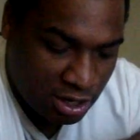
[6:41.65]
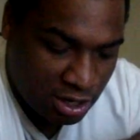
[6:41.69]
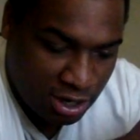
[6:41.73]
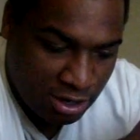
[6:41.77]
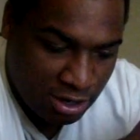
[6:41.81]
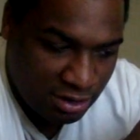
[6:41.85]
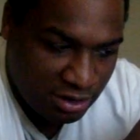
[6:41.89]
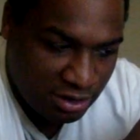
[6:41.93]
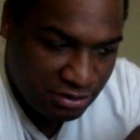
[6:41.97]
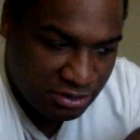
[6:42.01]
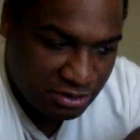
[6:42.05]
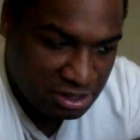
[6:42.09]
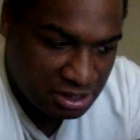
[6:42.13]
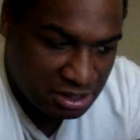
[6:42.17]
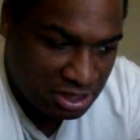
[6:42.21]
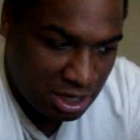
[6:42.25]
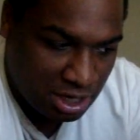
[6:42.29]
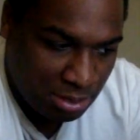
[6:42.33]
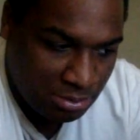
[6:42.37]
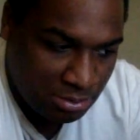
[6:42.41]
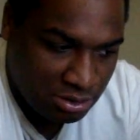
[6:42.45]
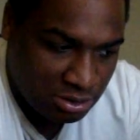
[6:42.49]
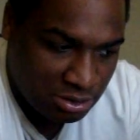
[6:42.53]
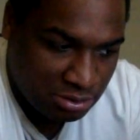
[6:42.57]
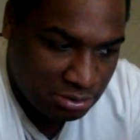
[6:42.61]
Hell,
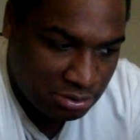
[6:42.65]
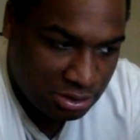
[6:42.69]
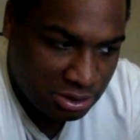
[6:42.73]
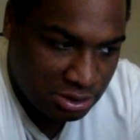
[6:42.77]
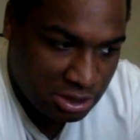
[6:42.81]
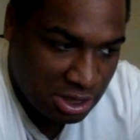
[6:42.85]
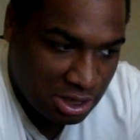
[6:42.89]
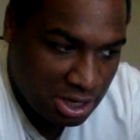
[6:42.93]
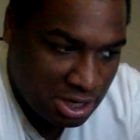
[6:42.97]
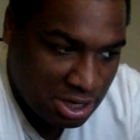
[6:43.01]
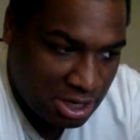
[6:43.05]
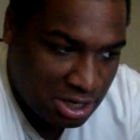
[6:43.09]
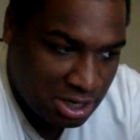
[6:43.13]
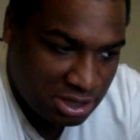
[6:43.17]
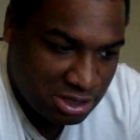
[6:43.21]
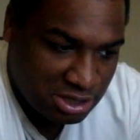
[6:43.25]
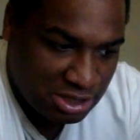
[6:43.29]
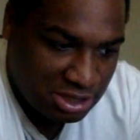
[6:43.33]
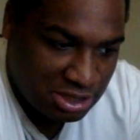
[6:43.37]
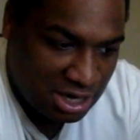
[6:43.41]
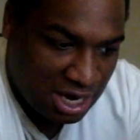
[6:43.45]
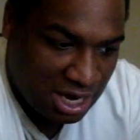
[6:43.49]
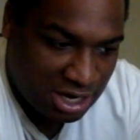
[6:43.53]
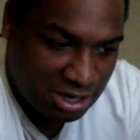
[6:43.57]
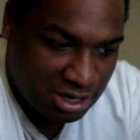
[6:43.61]
ECW's
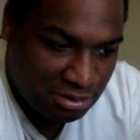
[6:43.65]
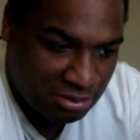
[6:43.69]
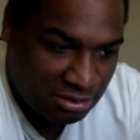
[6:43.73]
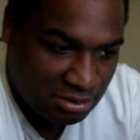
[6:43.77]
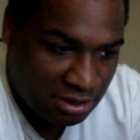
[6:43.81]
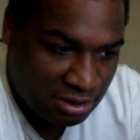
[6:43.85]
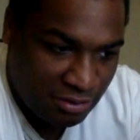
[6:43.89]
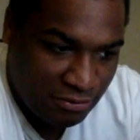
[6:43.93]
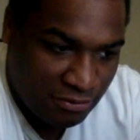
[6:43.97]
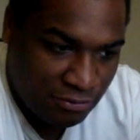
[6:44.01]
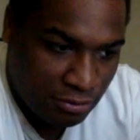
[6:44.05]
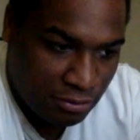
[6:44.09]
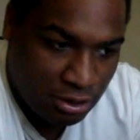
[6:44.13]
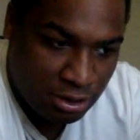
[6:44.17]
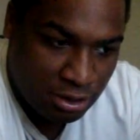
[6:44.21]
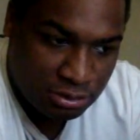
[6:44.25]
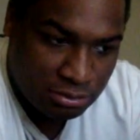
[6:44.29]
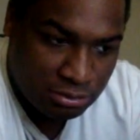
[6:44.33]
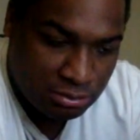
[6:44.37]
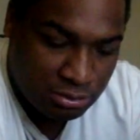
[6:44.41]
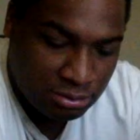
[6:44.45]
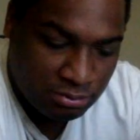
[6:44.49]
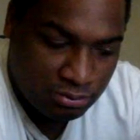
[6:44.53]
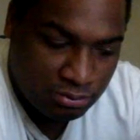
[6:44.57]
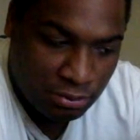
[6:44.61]
title leapfrogs
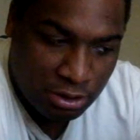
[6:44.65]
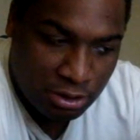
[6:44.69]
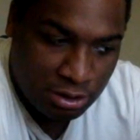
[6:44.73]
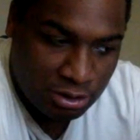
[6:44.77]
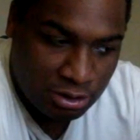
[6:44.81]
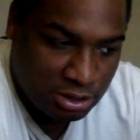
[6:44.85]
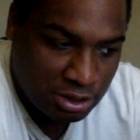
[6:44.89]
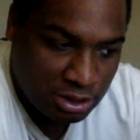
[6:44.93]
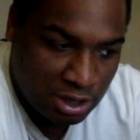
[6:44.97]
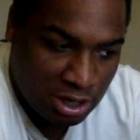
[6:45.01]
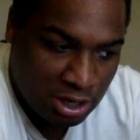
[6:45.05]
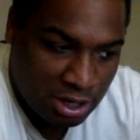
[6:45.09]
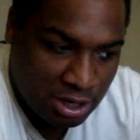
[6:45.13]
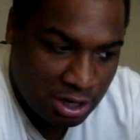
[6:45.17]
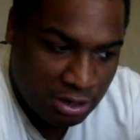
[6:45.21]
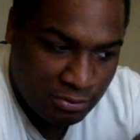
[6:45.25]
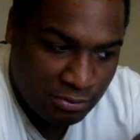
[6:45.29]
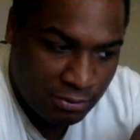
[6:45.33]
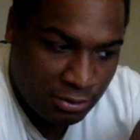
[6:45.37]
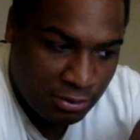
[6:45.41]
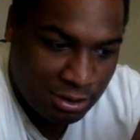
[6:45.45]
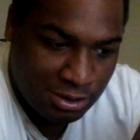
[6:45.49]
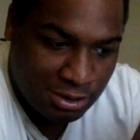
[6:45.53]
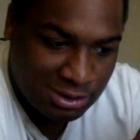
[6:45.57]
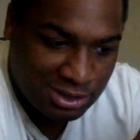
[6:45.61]

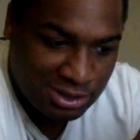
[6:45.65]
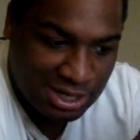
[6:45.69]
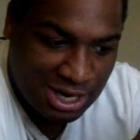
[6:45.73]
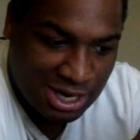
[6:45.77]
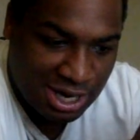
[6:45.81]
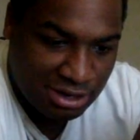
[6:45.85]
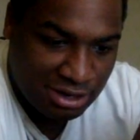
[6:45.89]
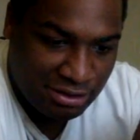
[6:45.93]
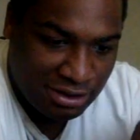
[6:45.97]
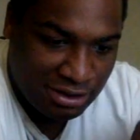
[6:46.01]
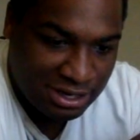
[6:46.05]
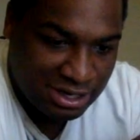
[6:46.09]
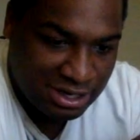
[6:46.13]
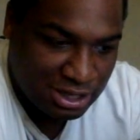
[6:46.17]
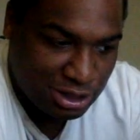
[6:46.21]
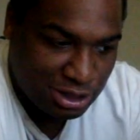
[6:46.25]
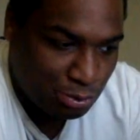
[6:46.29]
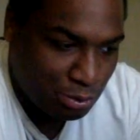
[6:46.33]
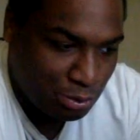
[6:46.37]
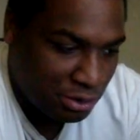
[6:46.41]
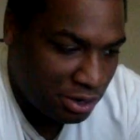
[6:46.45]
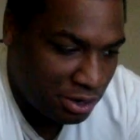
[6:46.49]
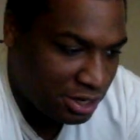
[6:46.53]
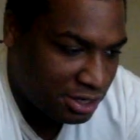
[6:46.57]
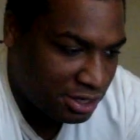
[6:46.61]
Raw's title at this
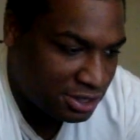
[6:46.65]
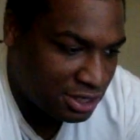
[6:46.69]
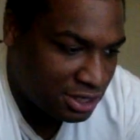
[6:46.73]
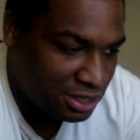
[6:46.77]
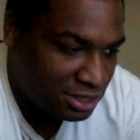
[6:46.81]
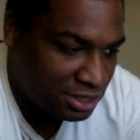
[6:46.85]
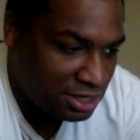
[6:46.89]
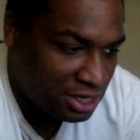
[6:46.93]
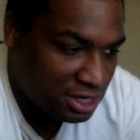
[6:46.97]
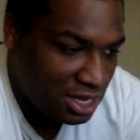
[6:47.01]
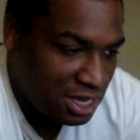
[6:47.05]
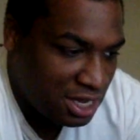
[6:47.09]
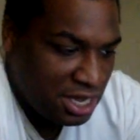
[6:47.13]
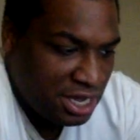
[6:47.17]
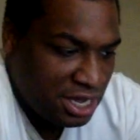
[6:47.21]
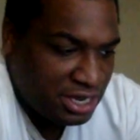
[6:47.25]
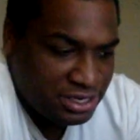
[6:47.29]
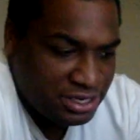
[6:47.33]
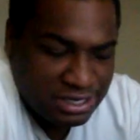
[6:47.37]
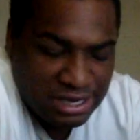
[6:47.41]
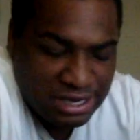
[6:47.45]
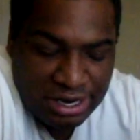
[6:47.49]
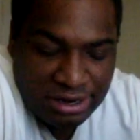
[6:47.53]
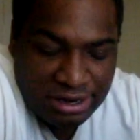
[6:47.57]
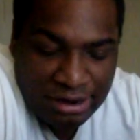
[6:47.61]
point is because
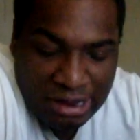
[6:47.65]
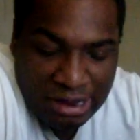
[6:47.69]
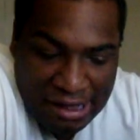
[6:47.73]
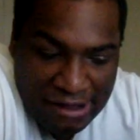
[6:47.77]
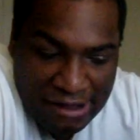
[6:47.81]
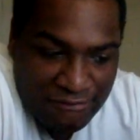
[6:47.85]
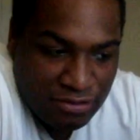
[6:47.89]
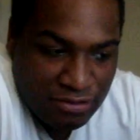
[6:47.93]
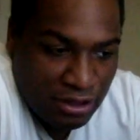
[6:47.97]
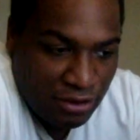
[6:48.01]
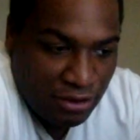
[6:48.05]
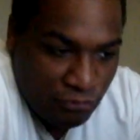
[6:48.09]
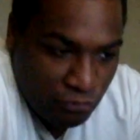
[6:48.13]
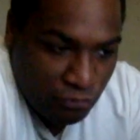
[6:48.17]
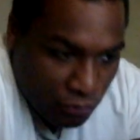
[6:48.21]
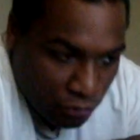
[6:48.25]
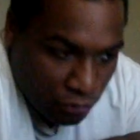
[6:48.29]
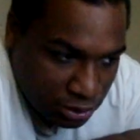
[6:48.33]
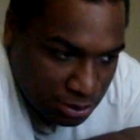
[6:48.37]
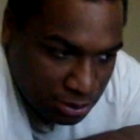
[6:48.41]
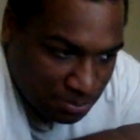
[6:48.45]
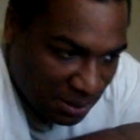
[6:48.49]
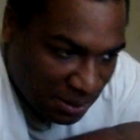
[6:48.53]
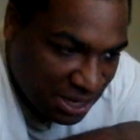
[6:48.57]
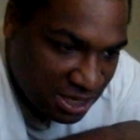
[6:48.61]
they have their
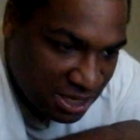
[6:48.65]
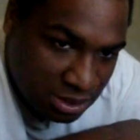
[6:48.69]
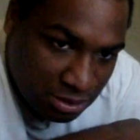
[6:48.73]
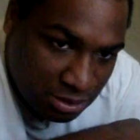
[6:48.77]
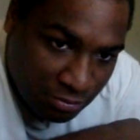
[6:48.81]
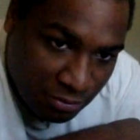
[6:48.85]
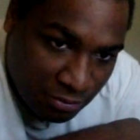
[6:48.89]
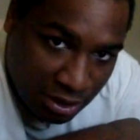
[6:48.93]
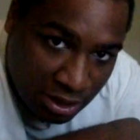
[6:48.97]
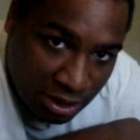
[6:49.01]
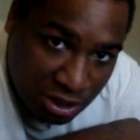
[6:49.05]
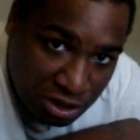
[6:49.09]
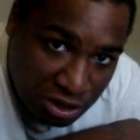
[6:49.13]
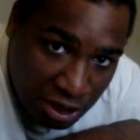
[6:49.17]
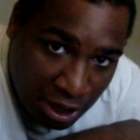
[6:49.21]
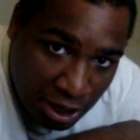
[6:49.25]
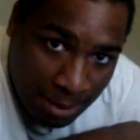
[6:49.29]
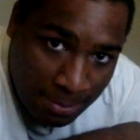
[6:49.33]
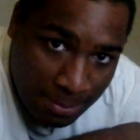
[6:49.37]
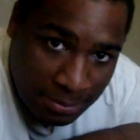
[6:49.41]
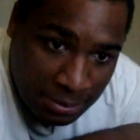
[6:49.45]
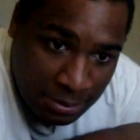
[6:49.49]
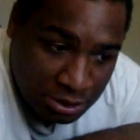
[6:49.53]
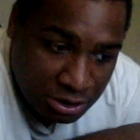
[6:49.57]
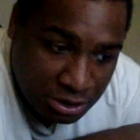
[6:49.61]
feuds based around a
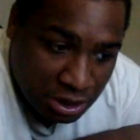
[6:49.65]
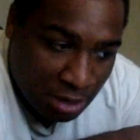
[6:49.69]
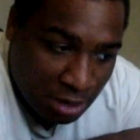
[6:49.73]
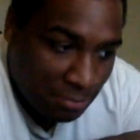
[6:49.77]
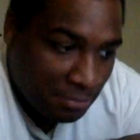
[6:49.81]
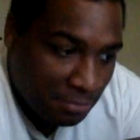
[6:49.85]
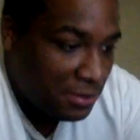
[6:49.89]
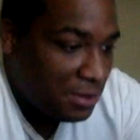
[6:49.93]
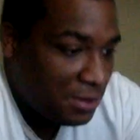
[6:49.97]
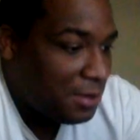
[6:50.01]
championship.